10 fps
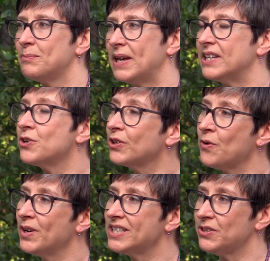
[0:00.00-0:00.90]
But you're
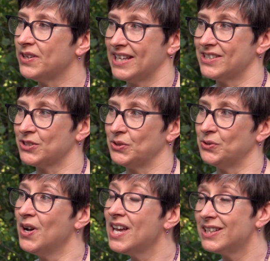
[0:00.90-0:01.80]
going to get
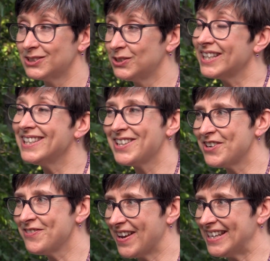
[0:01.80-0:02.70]
to look in
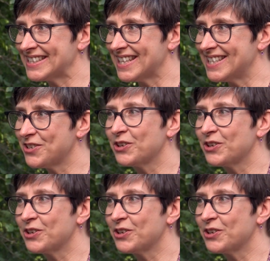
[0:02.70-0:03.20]
their faces.